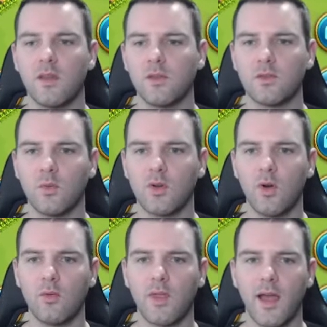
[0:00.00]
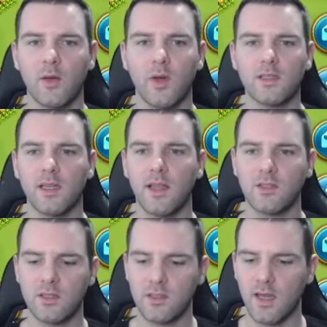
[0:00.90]
So we'll go over that quickly, and that's
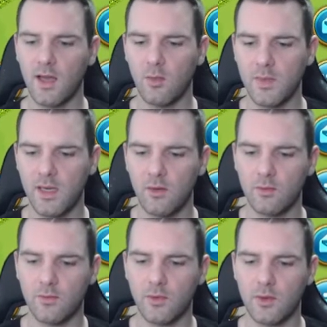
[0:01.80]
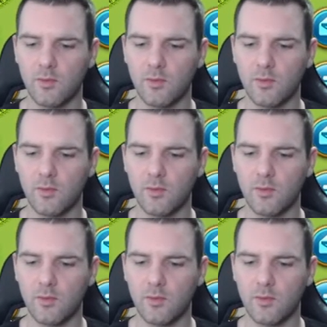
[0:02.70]
just going to help me out for